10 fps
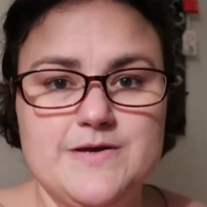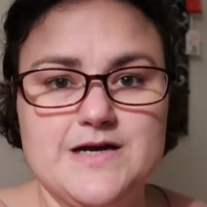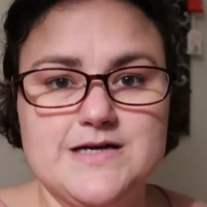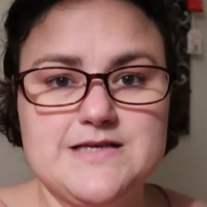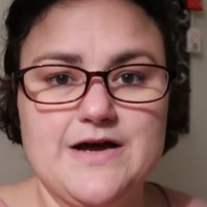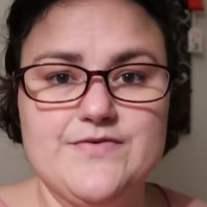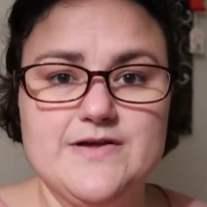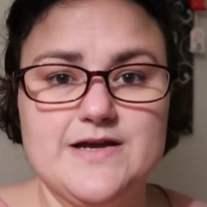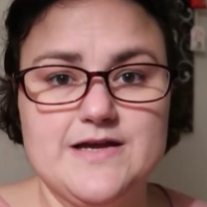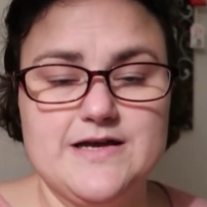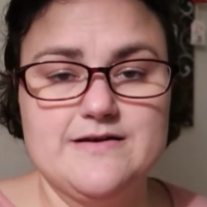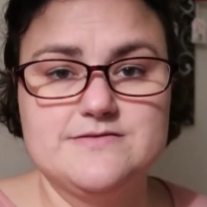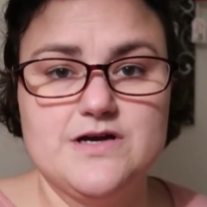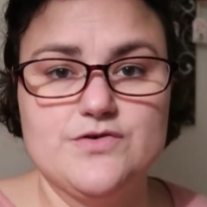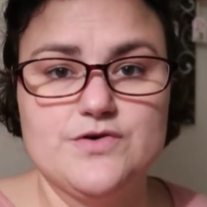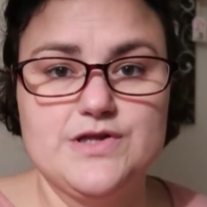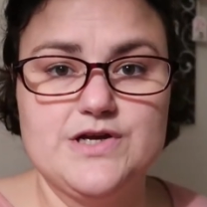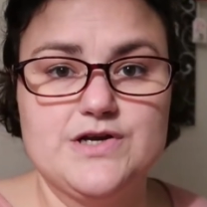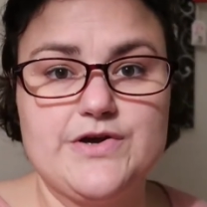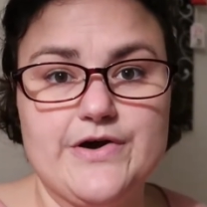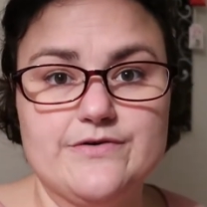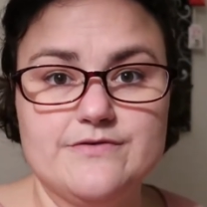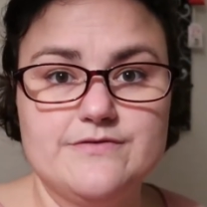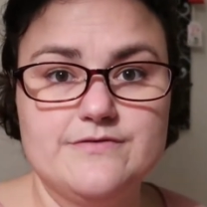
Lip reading: because I feel like it gives a really good coat.